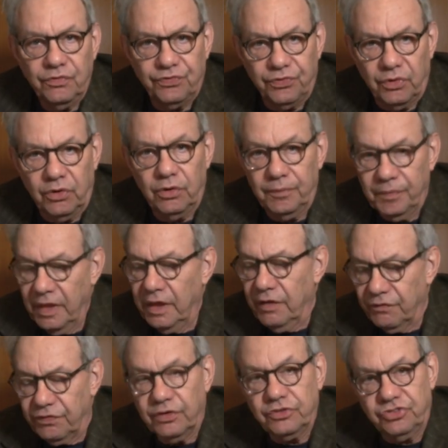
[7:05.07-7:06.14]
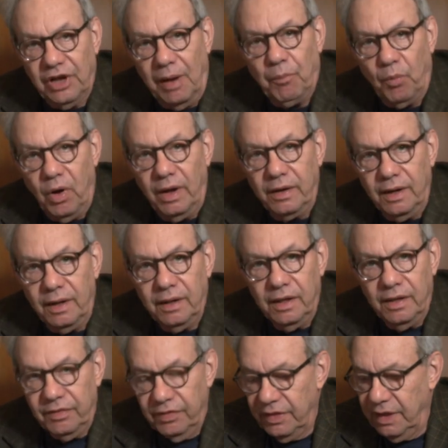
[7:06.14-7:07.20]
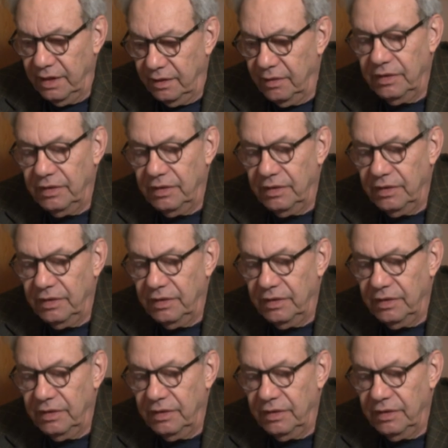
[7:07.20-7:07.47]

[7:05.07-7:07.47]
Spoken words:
for someone that,